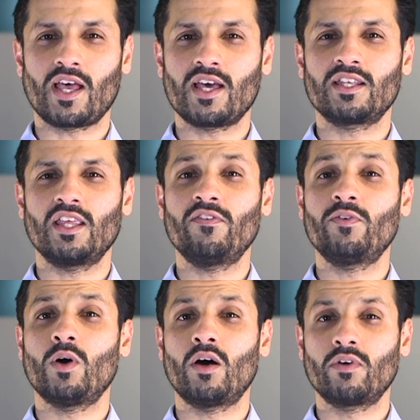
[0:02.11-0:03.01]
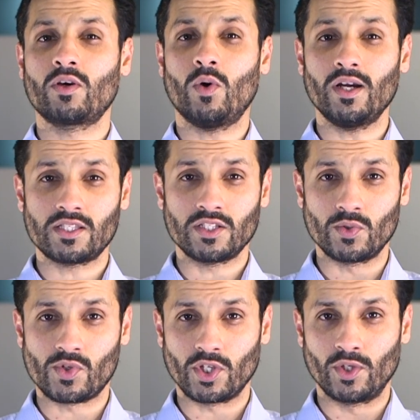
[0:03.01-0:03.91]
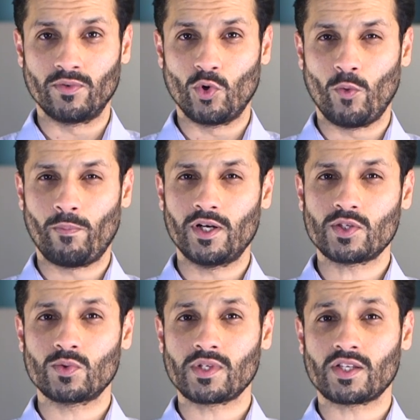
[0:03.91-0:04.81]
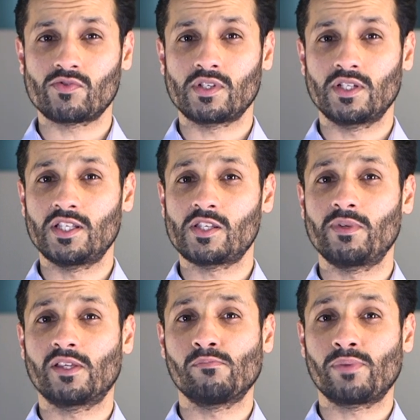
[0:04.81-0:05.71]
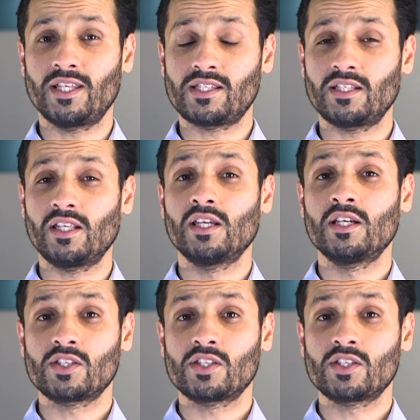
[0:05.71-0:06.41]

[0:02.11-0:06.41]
and if you are required to do so, your personal tax return needs to be completed,